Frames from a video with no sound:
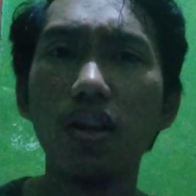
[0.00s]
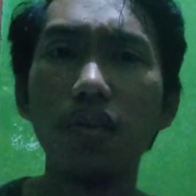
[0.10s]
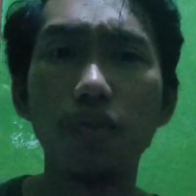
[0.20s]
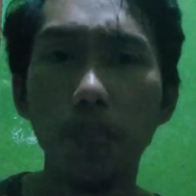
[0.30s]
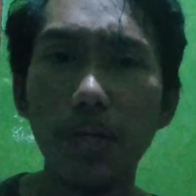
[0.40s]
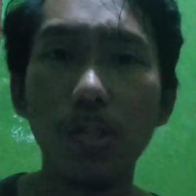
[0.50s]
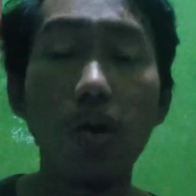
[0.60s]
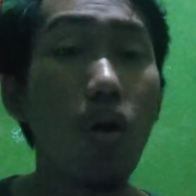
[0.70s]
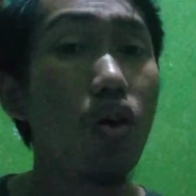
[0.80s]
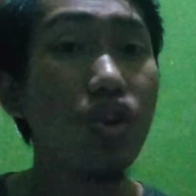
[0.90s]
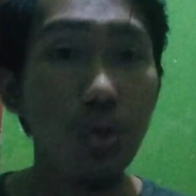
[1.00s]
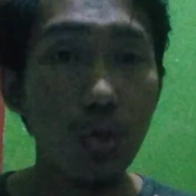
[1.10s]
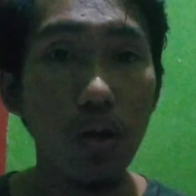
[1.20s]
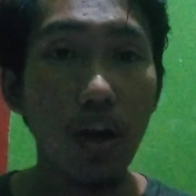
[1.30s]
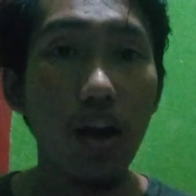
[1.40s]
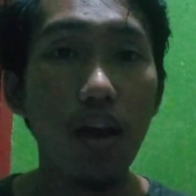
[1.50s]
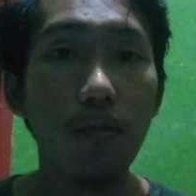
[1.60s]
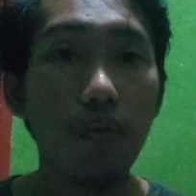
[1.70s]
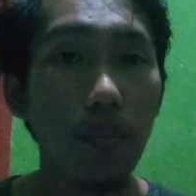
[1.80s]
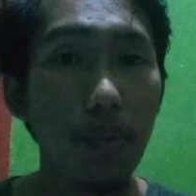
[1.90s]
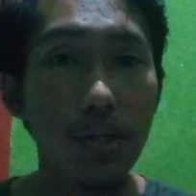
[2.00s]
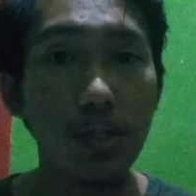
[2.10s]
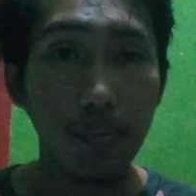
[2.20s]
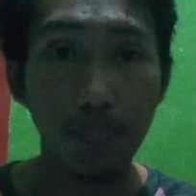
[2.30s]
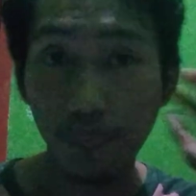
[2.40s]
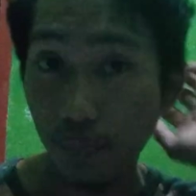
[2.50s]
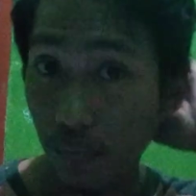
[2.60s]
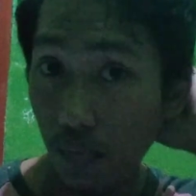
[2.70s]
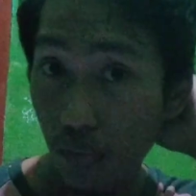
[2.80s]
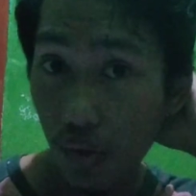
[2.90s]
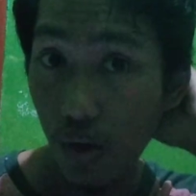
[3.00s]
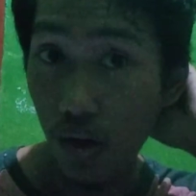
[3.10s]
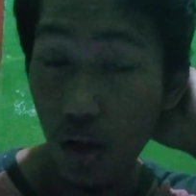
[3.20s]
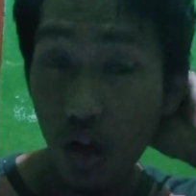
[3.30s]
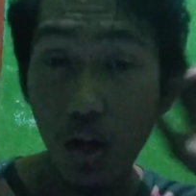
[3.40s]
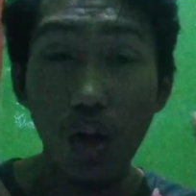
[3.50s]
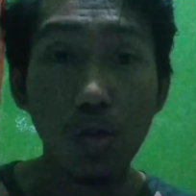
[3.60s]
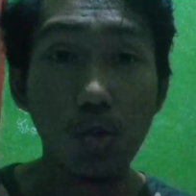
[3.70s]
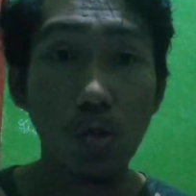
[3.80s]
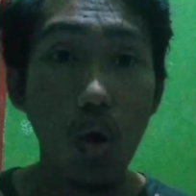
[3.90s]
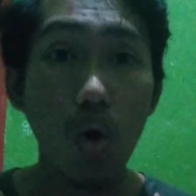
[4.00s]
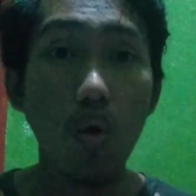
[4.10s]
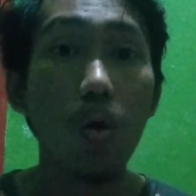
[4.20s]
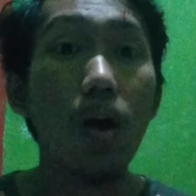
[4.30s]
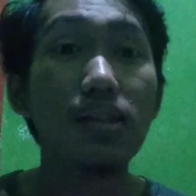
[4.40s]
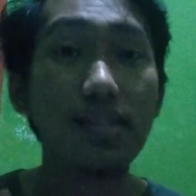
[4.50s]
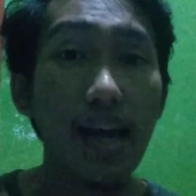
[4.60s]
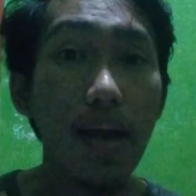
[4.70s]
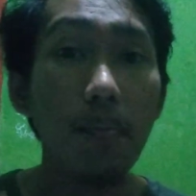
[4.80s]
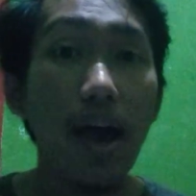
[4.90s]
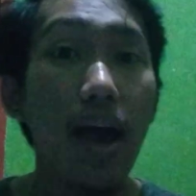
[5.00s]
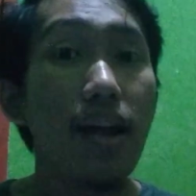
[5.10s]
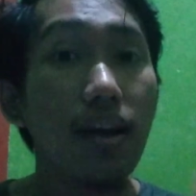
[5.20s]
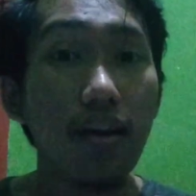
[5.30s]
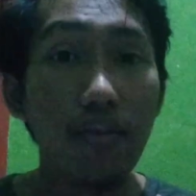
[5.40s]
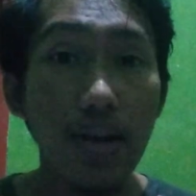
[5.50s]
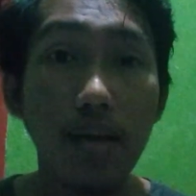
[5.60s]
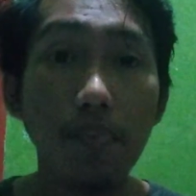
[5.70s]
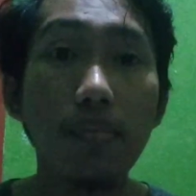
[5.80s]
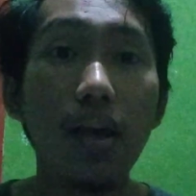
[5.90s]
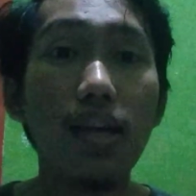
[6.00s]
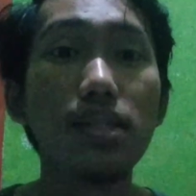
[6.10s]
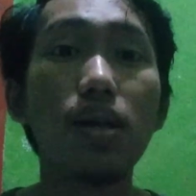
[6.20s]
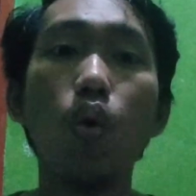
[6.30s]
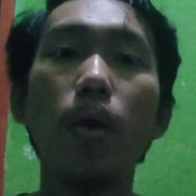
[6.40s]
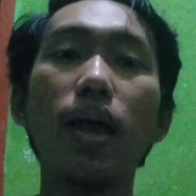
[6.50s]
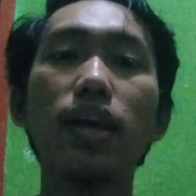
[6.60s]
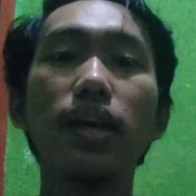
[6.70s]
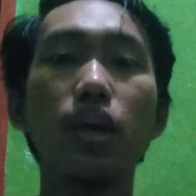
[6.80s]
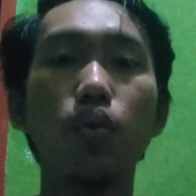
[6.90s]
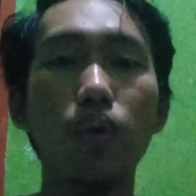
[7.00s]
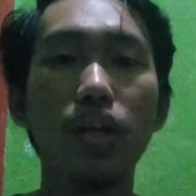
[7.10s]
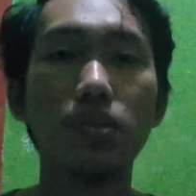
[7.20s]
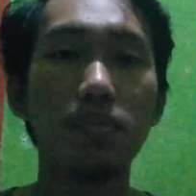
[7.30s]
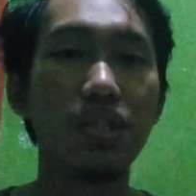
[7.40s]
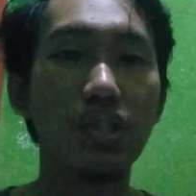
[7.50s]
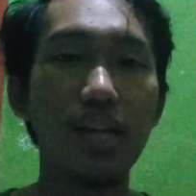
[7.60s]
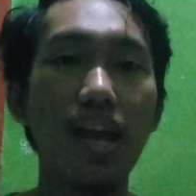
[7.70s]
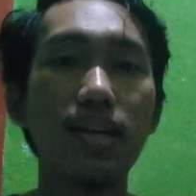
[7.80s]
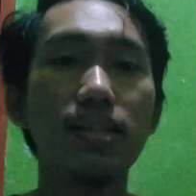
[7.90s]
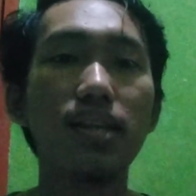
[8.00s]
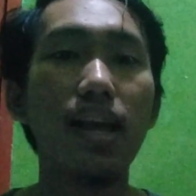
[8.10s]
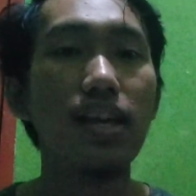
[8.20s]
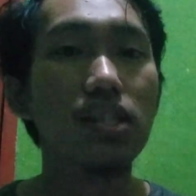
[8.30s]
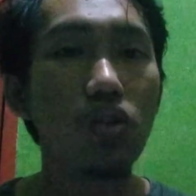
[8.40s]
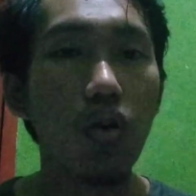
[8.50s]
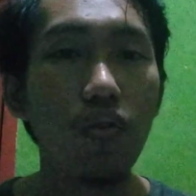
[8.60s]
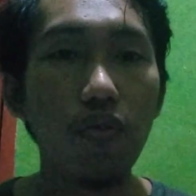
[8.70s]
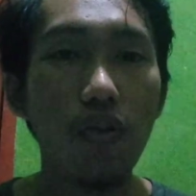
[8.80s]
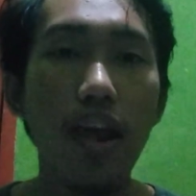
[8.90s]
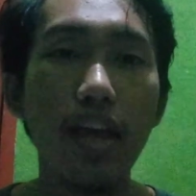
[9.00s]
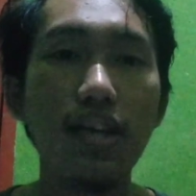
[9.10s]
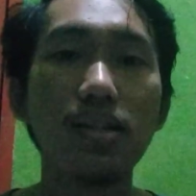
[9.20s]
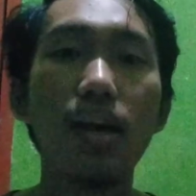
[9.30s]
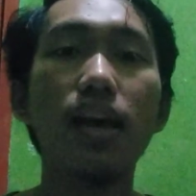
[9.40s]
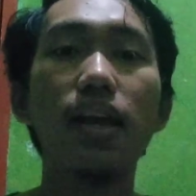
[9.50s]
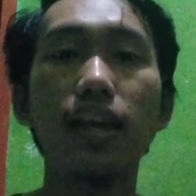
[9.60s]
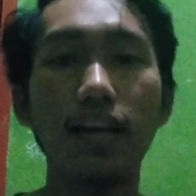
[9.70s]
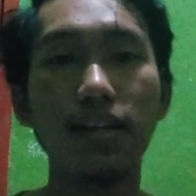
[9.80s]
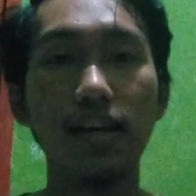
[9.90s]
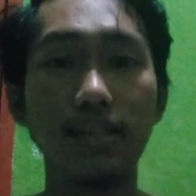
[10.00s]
information or new information. So, theme and rhyme is a way in which message is conveyed in a